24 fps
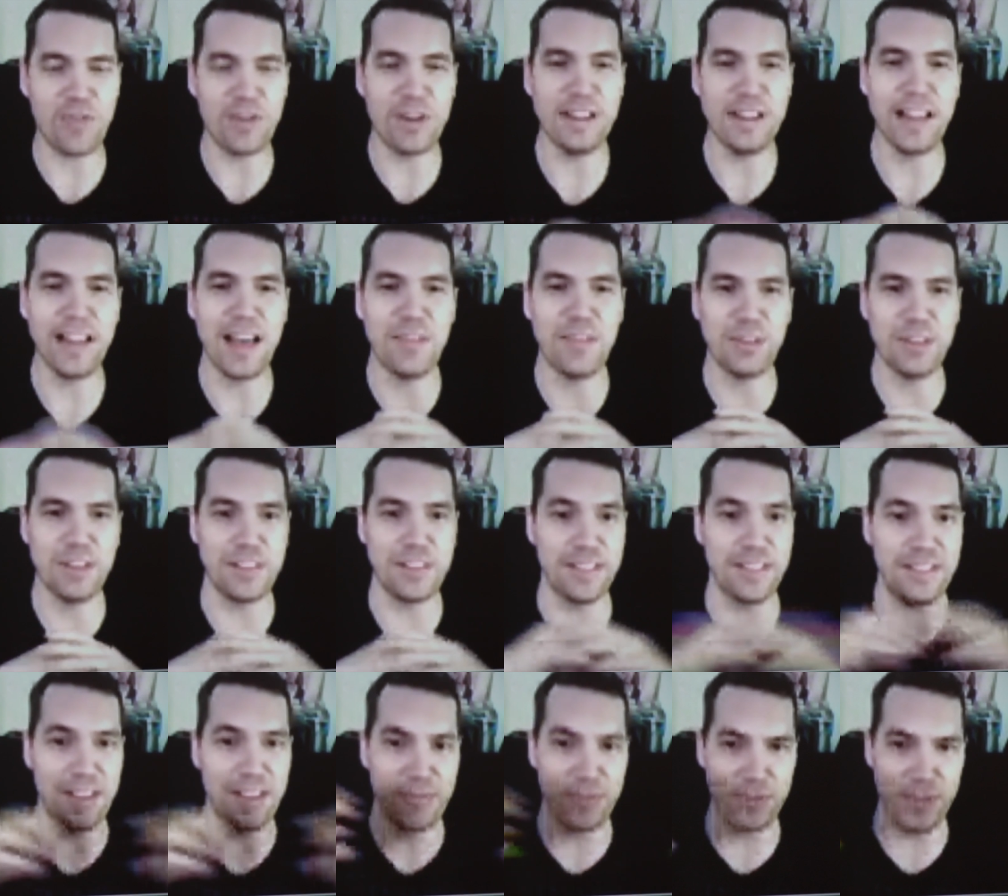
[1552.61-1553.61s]
every level is
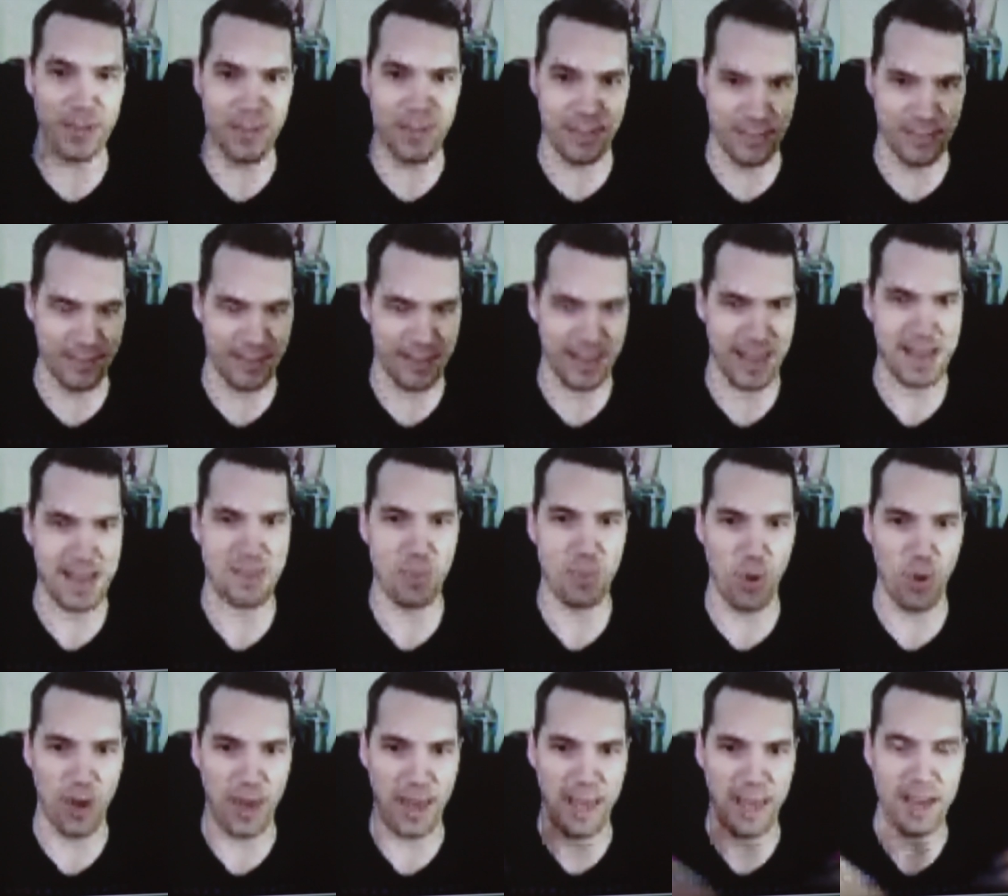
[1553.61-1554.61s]
different in the same
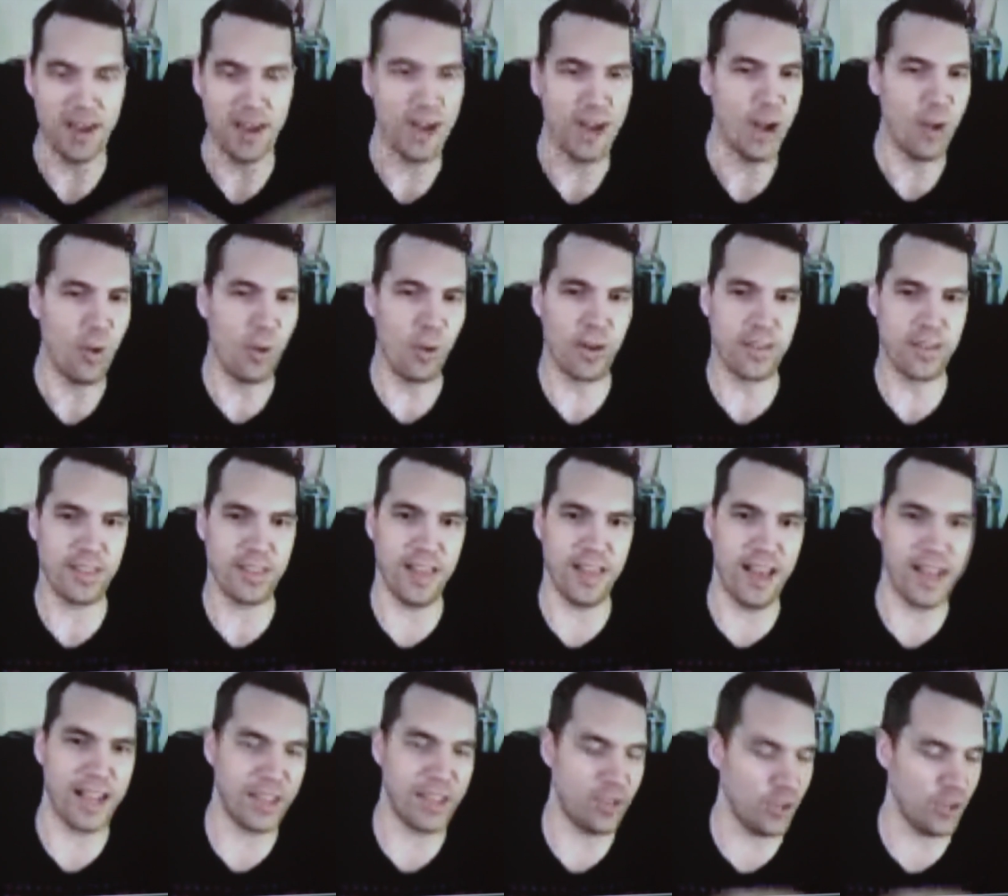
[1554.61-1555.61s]
way, where it's
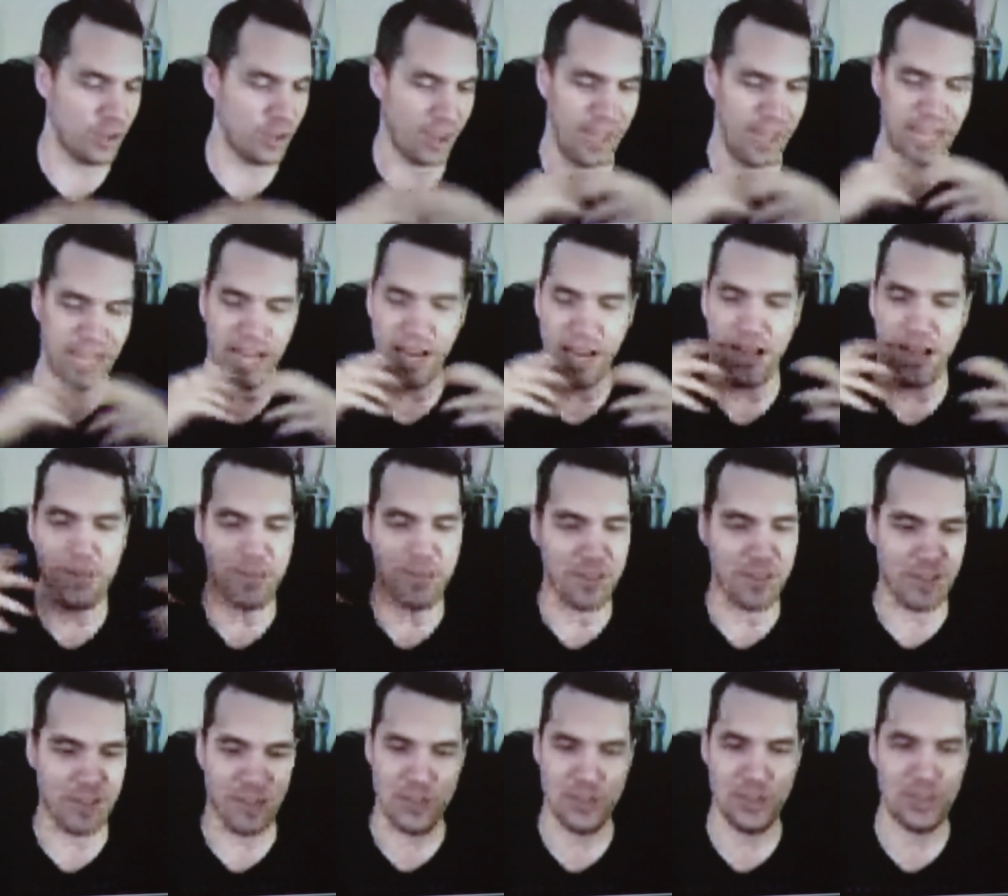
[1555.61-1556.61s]
like just clumps
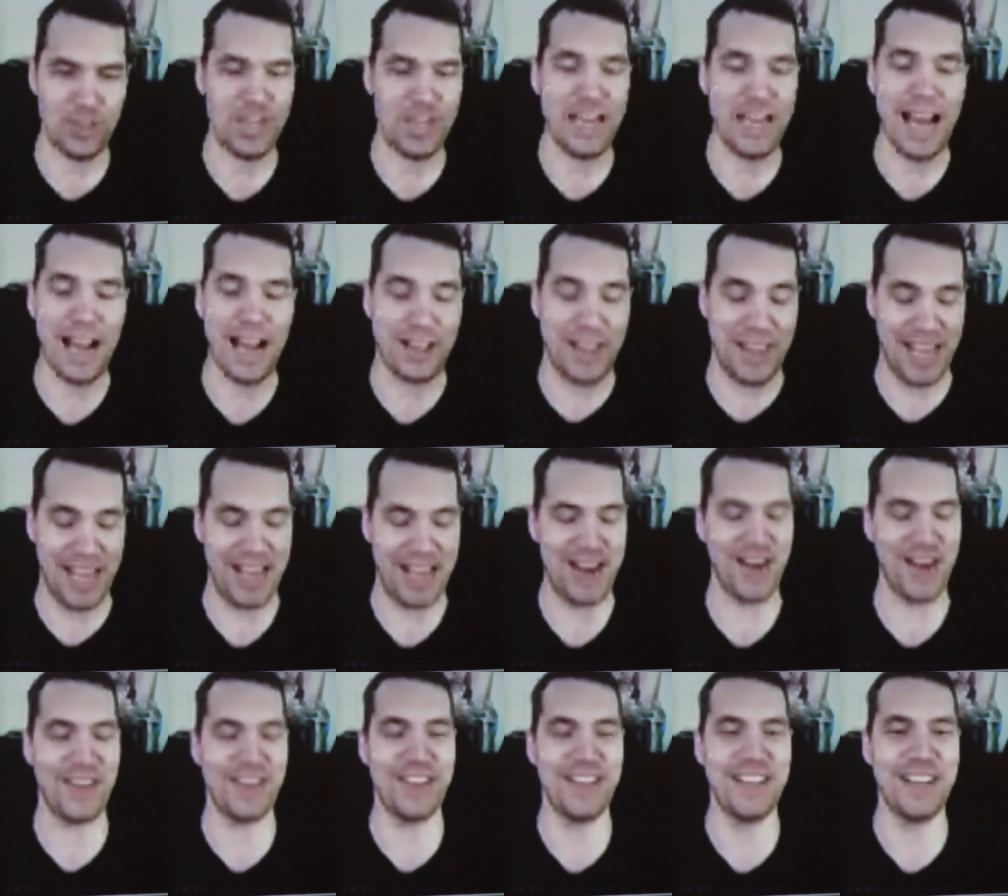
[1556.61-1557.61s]
of shit out
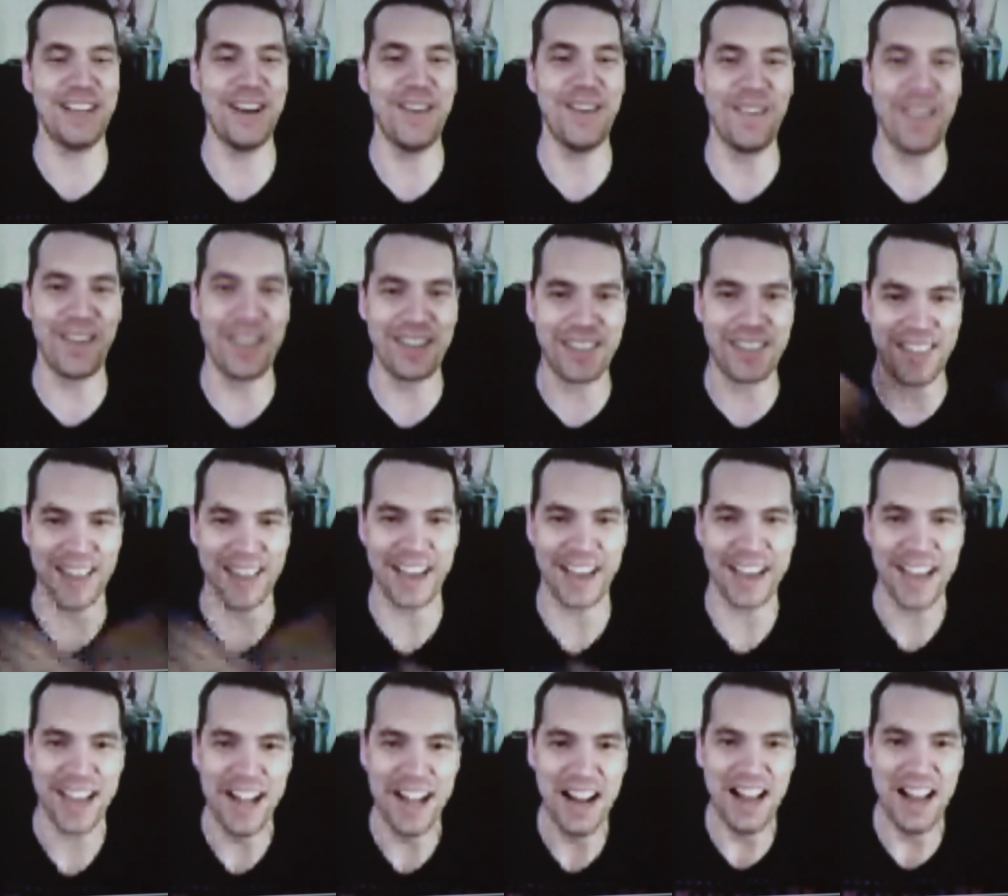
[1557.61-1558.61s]
there, you know, where it's
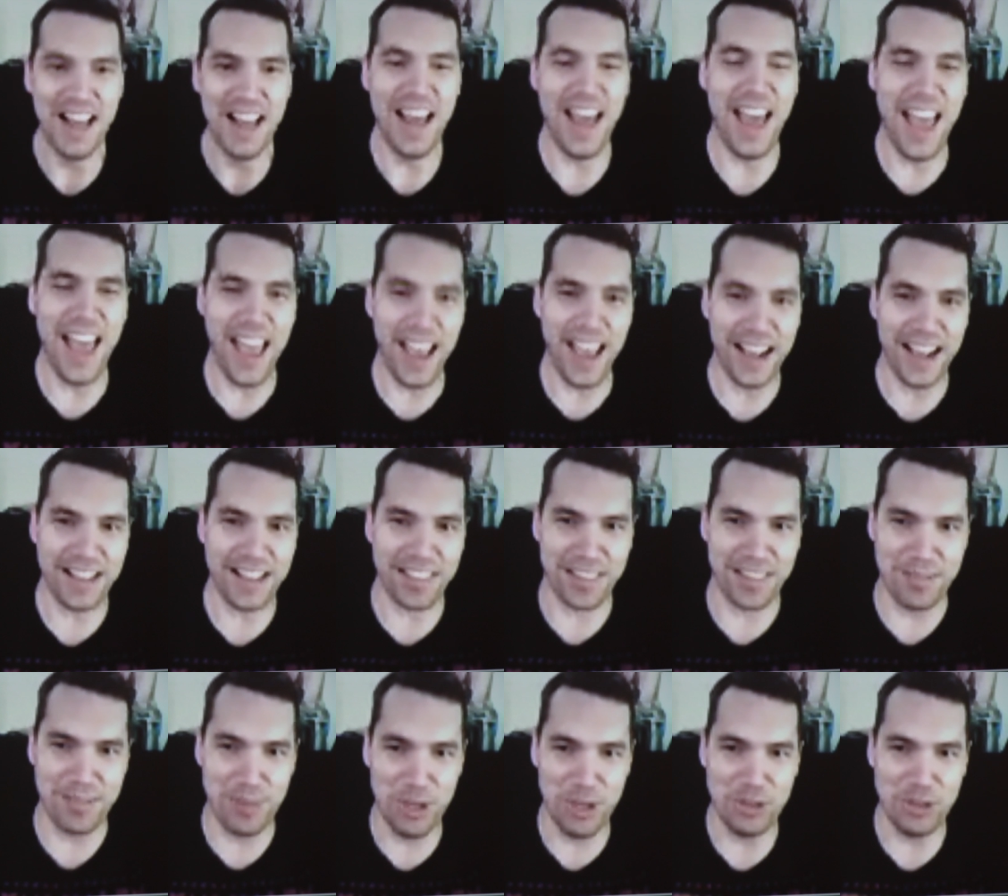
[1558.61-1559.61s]
like, hey,
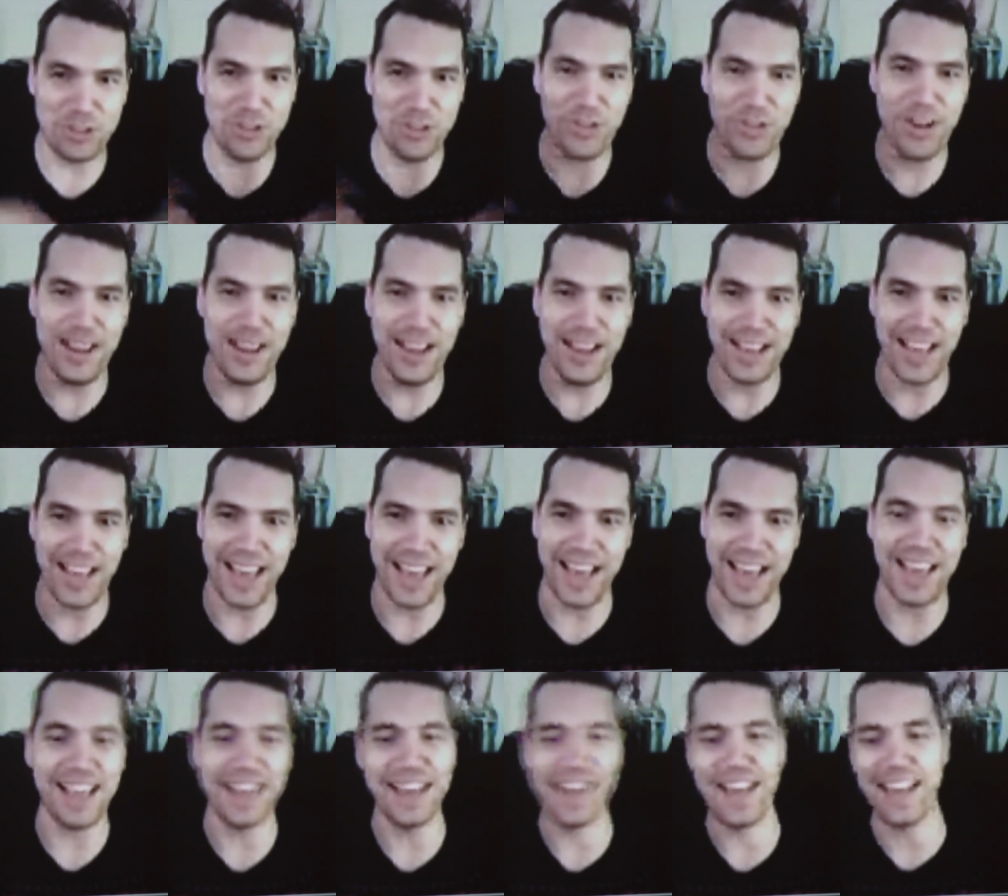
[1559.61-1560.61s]
it's the blue tree
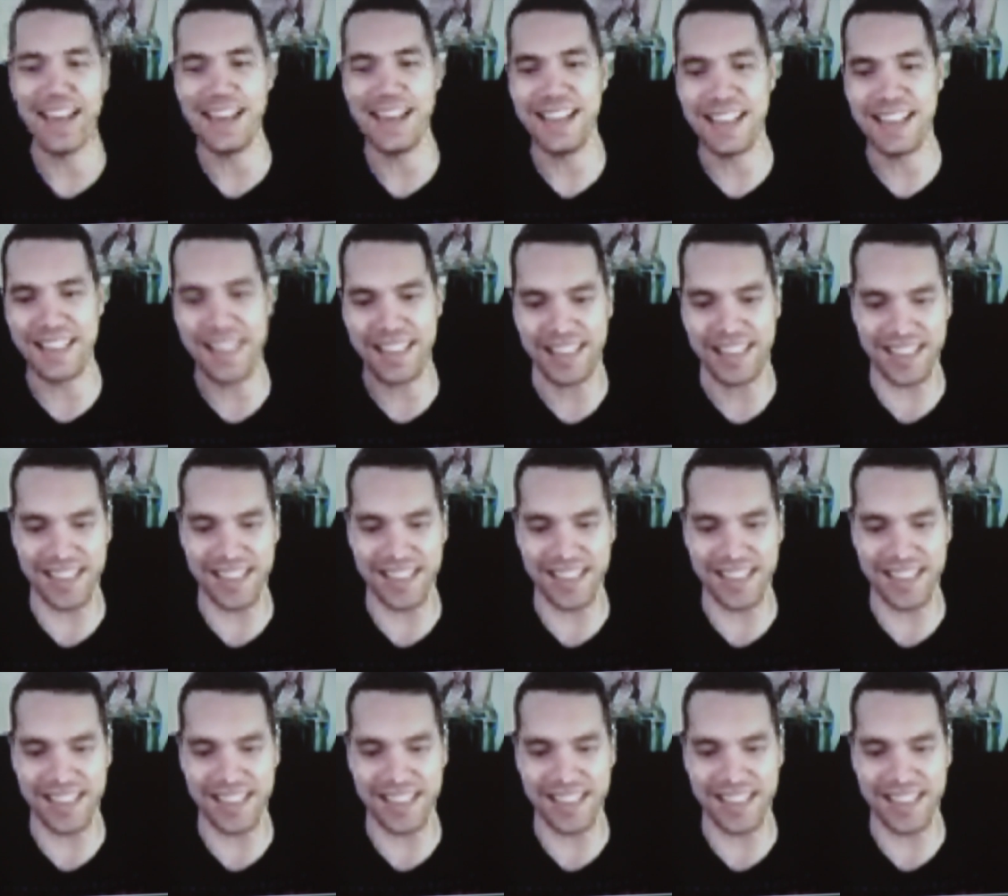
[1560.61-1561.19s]
again, and it's,